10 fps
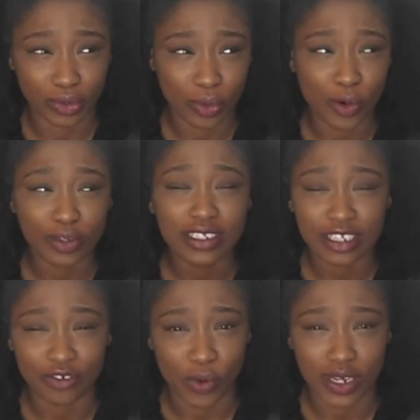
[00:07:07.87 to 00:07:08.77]
You only
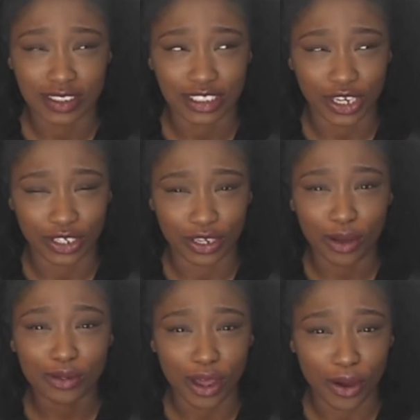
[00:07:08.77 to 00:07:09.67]
live once.
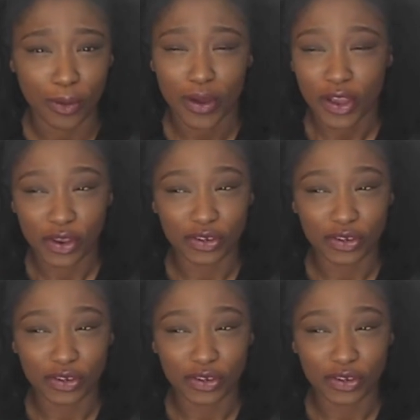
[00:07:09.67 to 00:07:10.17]
YOLO.